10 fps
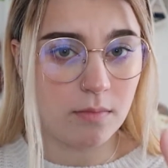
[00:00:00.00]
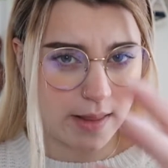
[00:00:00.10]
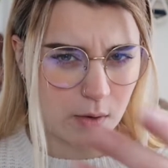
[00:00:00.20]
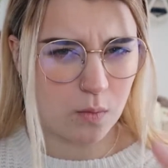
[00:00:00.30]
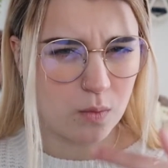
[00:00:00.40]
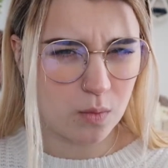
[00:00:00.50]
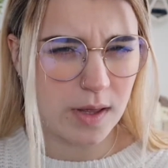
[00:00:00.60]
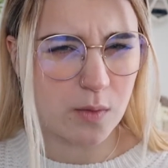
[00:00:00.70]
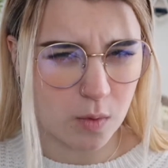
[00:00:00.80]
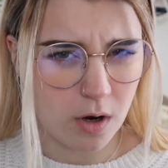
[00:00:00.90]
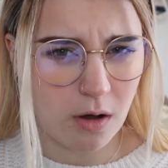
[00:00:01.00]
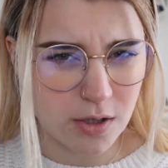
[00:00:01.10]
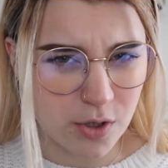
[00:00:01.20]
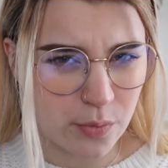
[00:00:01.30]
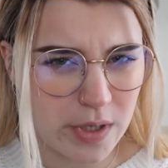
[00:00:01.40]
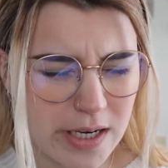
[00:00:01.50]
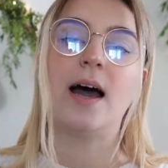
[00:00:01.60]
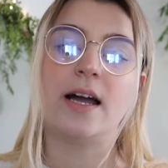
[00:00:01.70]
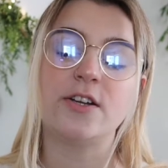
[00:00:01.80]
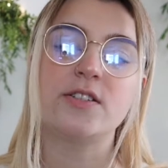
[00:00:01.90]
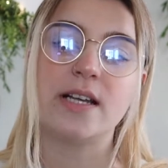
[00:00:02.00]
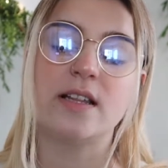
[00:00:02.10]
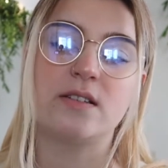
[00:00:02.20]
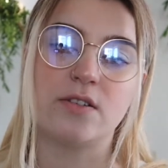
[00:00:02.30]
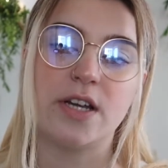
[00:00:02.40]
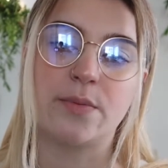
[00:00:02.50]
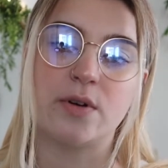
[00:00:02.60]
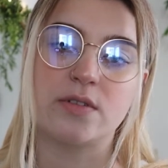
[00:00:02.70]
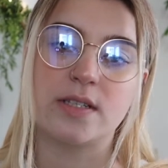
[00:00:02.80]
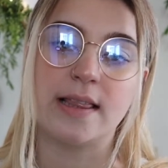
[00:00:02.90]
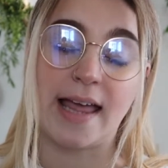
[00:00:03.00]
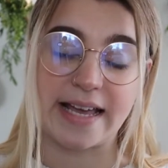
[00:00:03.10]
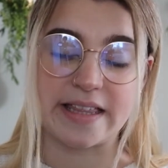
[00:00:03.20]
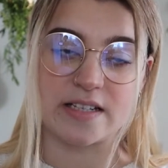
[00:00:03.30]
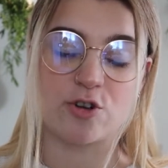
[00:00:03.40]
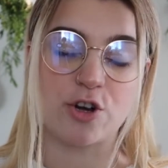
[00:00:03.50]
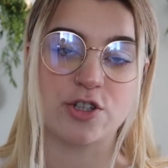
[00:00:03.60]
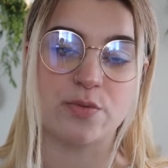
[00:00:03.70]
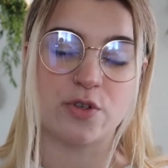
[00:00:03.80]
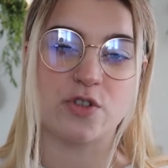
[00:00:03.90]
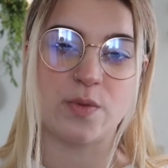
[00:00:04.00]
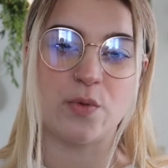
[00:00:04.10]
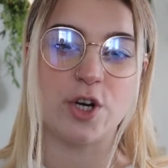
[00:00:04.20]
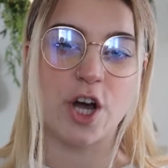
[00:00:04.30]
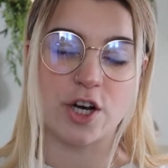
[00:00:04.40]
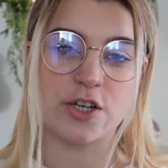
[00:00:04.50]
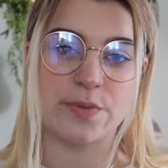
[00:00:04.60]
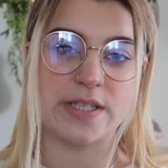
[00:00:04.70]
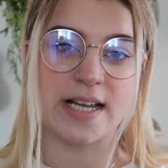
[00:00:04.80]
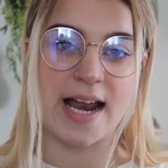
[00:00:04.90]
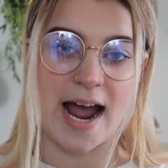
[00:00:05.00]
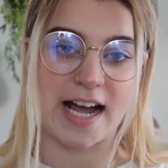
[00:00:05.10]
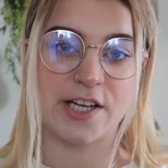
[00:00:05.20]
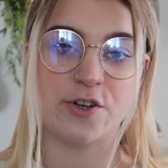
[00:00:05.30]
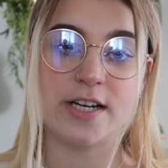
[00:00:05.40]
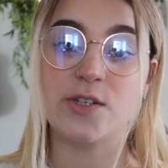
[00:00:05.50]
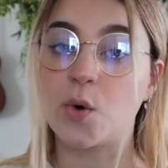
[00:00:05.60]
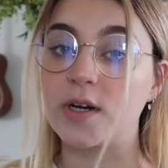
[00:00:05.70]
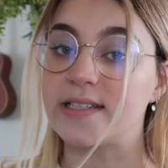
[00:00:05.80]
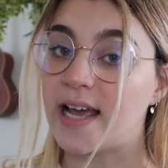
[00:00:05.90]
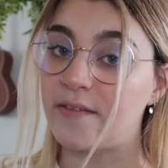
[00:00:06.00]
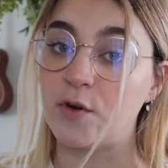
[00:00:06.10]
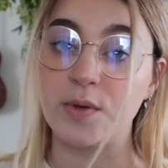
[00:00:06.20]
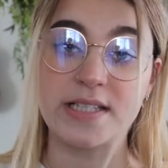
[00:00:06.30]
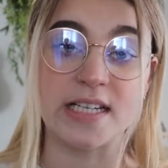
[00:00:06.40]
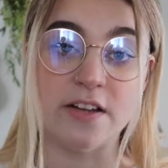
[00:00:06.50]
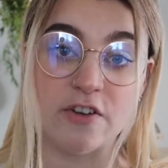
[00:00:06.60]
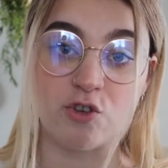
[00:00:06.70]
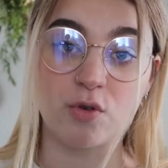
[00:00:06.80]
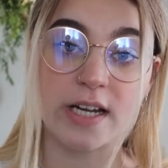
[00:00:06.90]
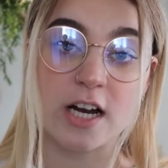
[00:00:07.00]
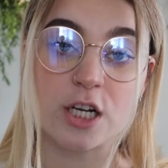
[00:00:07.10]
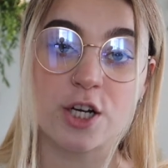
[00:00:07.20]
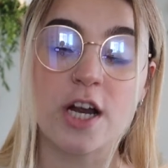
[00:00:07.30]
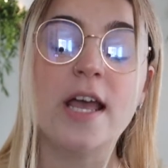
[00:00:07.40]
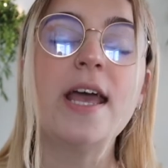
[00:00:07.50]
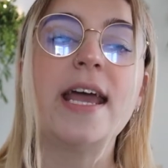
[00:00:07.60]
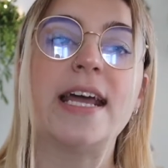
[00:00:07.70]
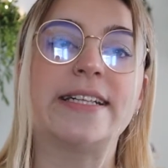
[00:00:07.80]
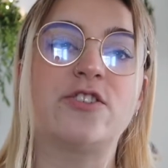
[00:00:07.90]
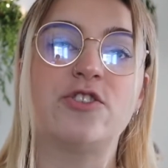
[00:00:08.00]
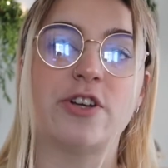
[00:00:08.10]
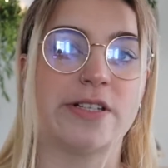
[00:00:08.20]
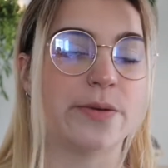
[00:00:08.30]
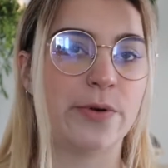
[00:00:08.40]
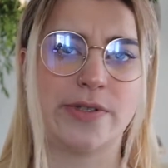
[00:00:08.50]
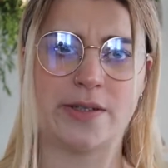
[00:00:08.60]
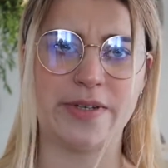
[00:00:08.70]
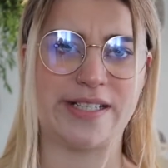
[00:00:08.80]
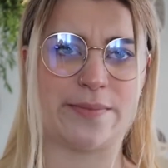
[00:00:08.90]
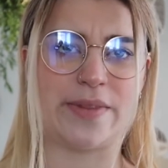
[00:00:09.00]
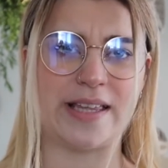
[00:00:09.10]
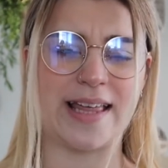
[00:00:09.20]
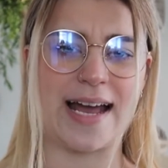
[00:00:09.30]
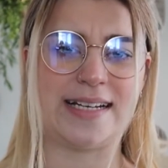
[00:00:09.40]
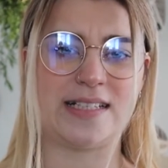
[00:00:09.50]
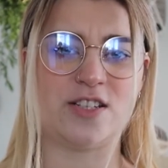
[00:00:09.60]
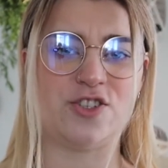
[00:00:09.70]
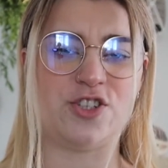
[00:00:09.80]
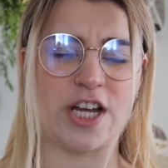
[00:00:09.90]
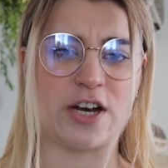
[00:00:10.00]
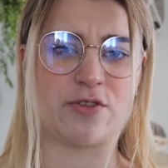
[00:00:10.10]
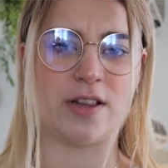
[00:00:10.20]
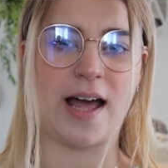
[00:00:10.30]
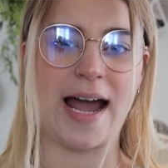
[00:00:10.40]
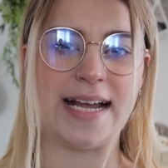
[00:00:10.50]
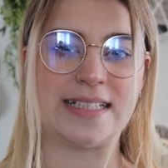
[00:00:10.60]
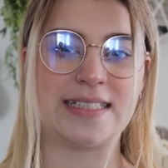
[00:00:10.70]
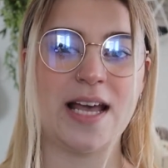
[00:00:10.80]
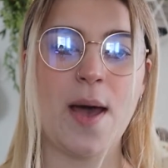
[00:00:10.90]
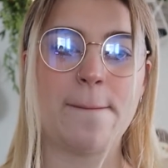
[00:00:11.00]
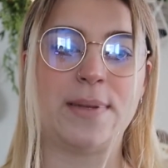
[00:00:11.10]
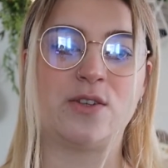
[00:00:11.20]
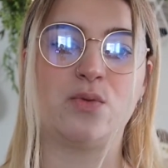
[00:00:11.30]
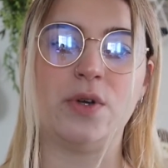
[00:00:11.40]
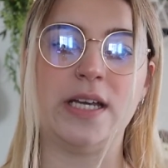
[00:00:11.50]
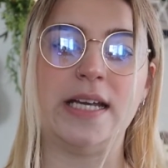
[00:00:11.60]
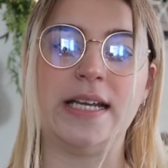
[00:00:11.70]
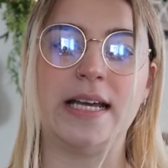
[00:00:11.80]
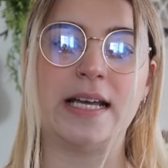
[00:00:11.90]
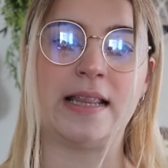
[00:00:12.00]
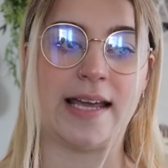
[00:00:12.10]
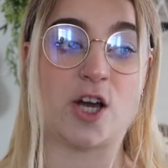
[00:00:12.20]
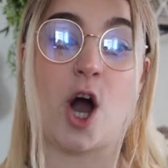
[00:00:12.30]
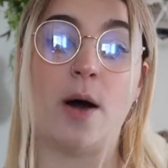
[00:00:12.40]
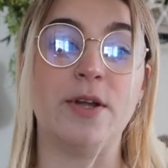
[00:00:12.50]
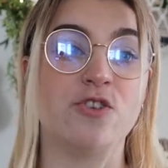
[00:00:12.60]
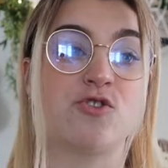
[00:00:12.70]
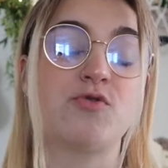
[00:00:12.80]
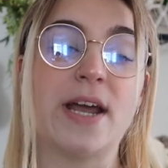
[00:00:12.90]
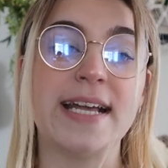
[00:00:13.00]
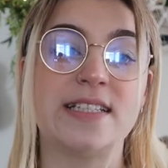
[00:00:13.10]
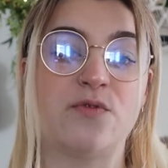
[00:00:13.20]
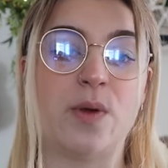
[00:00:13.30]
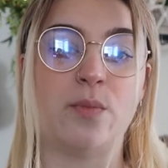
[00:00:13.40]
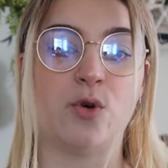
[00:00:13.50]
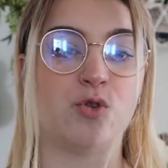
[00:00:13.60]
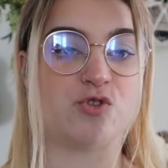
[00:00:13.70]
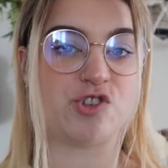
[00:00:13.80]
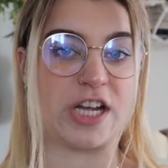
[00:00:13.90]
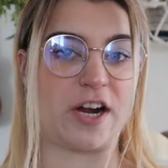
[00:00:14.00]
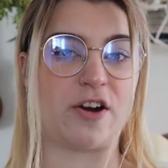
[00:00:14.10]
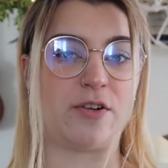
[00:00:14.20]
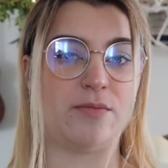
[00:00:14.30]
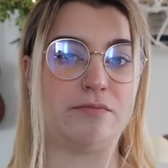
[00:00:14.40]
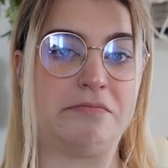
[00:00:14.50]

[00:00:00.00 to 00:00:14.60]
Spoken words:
Like we're all human. I understand that zodiac posts like this aren't supposed to be 100% accurate towards everyone's individual character. It's just supposed to be something that's generalized between like common traits of people who share